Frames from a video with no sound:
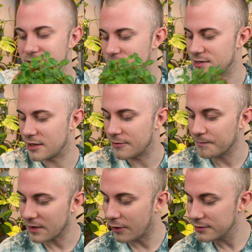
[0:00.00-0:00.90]
So
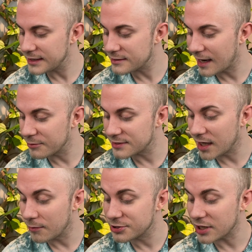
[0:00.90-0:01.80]
only time will tell
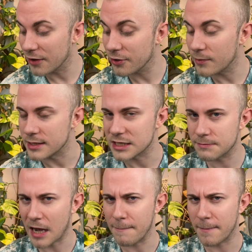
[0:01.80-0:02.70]
which other ones
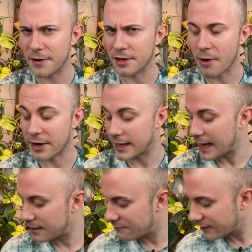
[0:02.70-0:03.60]
pop up on the market. And
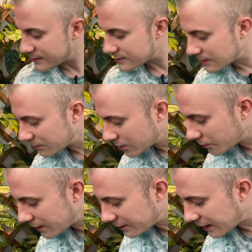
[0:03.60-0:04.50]
a very similar
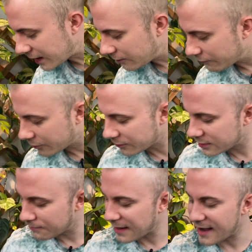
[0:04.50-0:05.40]
one that I've grown in the
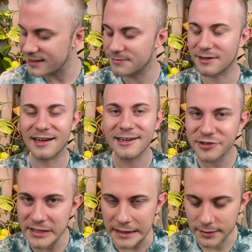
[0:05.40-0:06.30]
past, but I actually
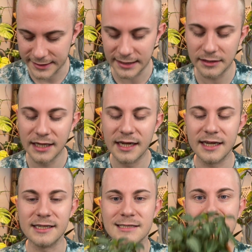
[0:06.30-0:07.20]
killed it,
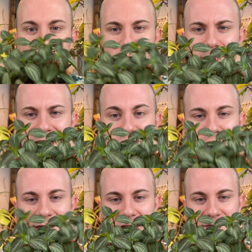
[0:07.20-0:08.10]
is Peperomia
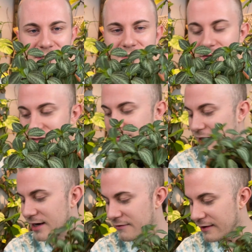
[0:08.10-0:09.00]
trinervis. So it looks
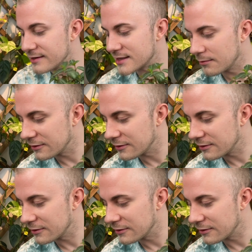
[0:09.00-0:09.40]
very, very similar.